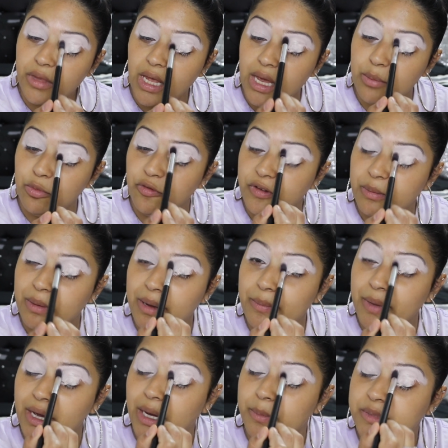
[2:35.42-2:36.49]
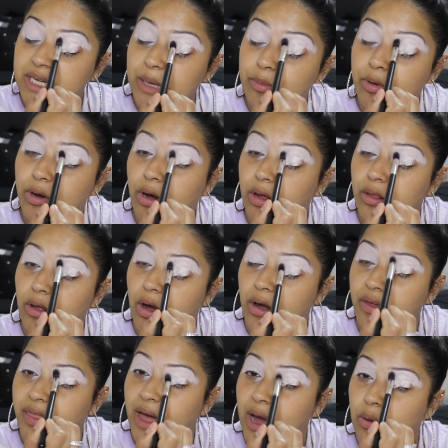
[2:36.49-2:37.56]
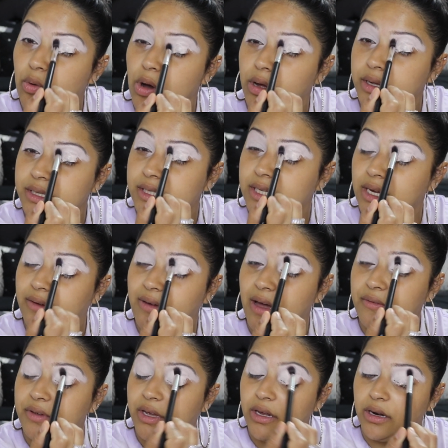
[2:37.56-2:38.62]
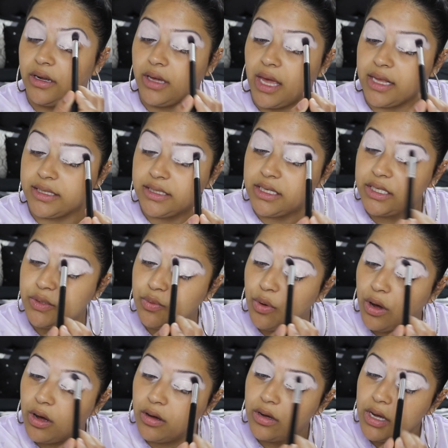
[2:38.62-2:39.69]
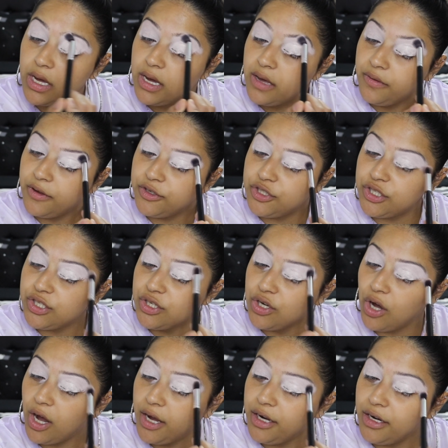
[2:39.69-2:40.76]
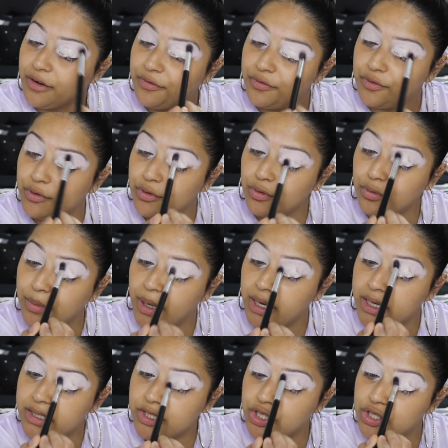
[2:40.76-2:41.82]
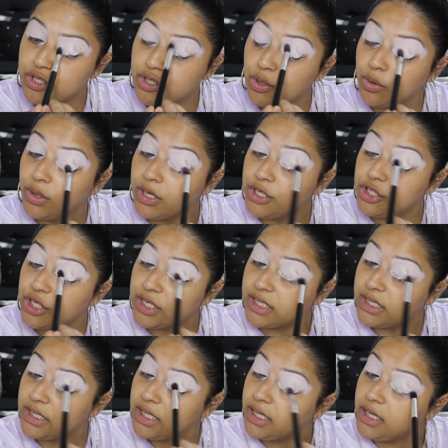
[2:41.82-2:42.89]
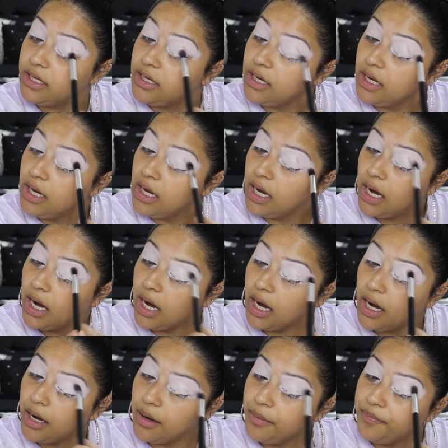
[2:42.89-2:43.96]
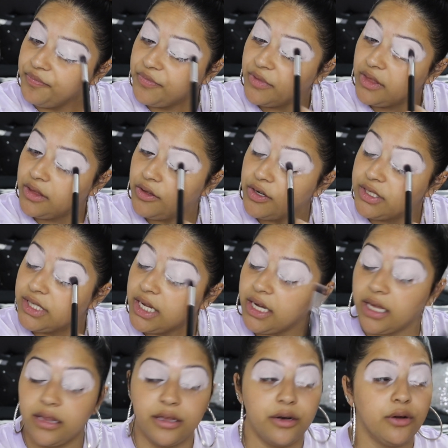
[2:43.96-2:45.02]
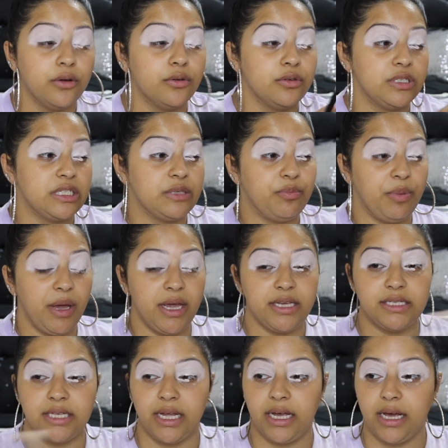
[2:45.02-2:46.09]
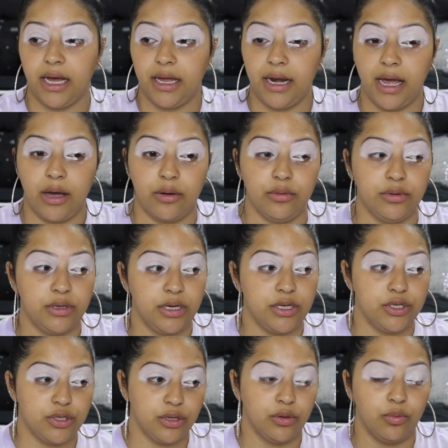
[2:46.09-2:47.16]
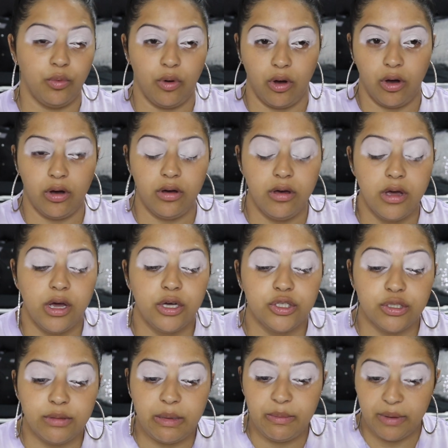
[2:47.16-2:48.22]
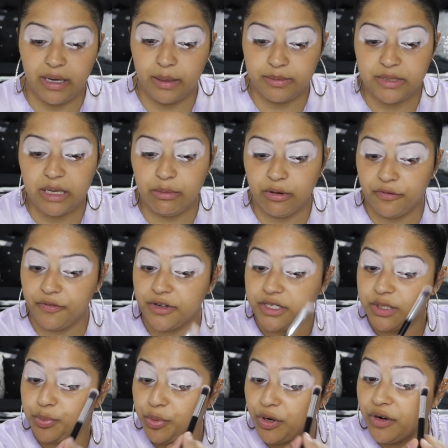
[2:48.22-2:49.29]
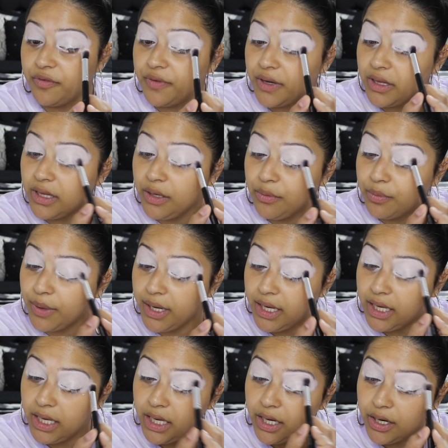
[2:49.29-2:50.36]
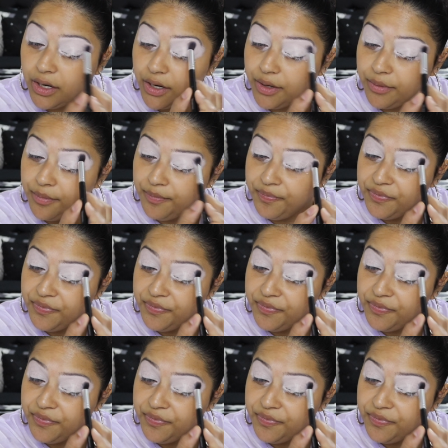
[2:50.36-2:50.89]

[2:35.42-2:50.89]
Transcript: and moving my makeup table along that wall instead of having it against this wall. There's just not enough room and it's just so congested. There's like a little space like cut out into the wall, so my makeup table fits perfectly right here.